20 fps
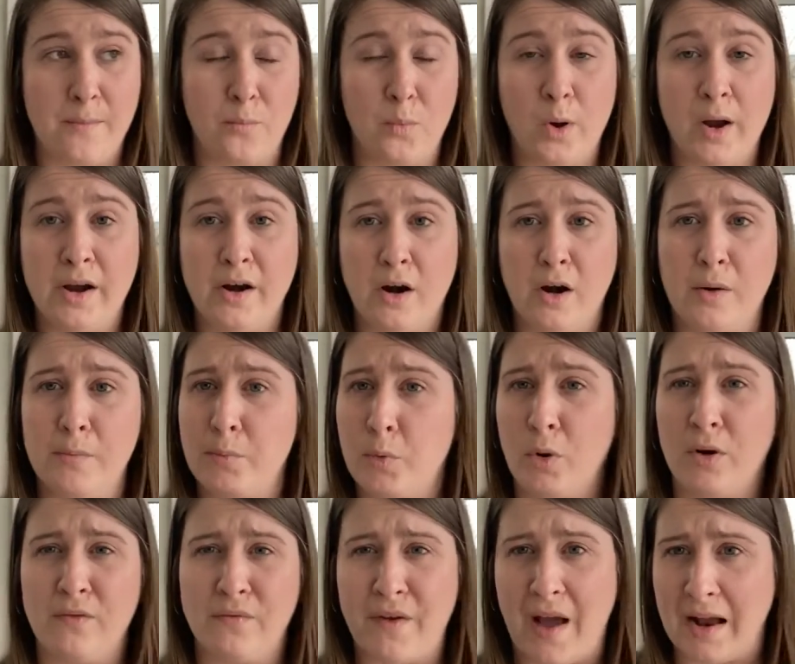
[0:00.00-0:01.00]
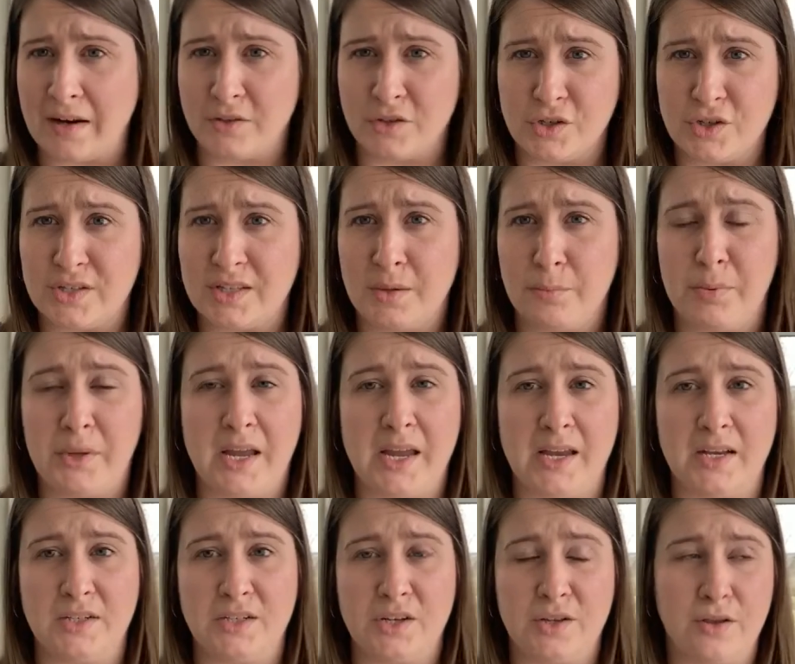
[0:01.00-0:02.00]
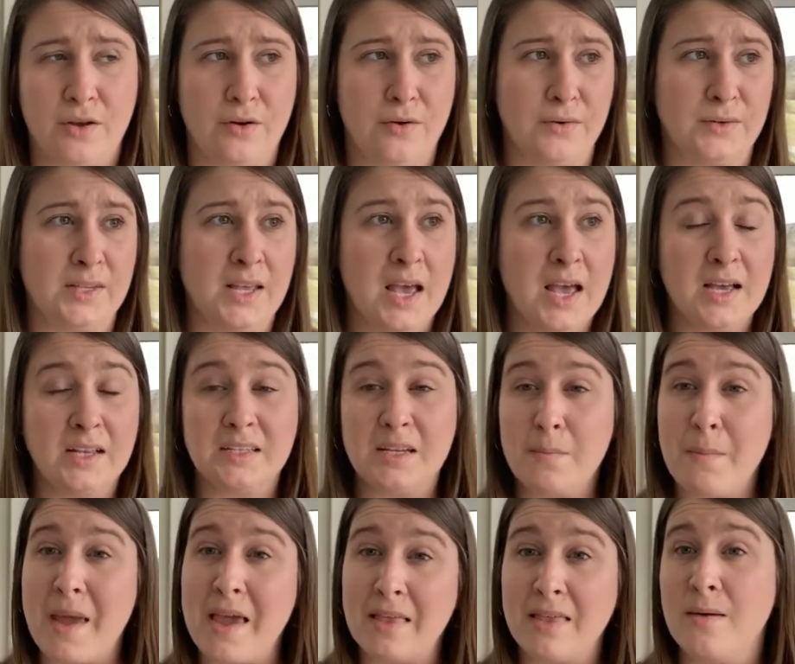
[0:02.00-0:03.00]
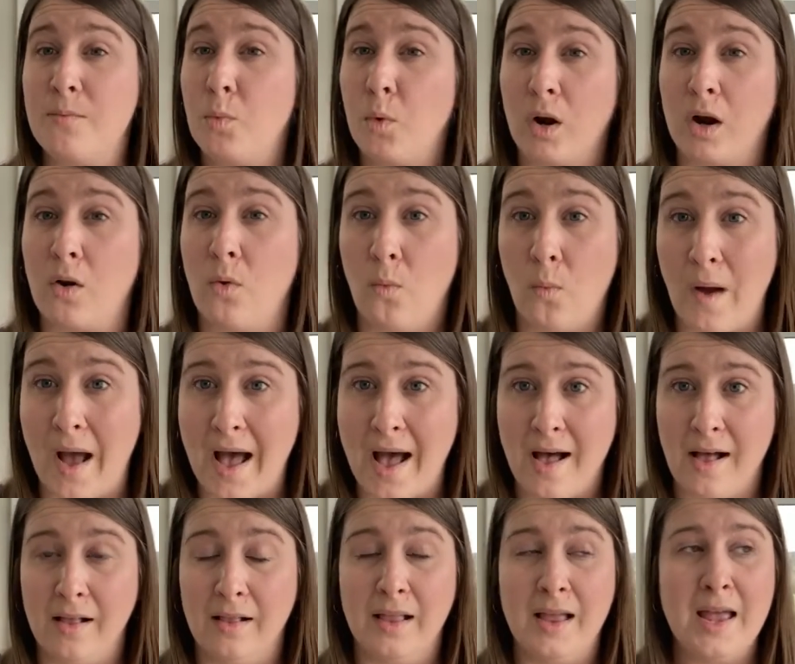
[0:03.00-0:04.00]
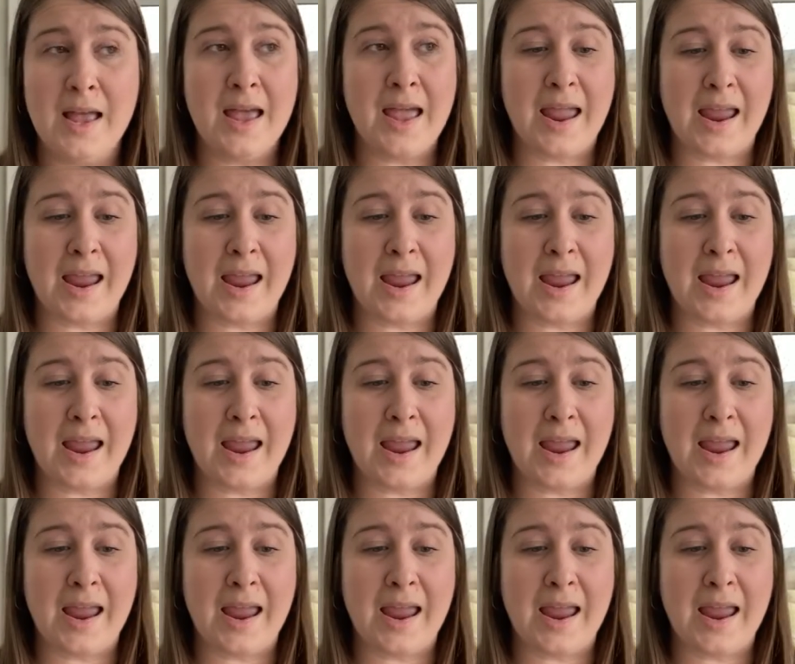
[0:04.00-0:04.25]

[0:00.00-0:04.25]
What are important factors that play into those to make them work well?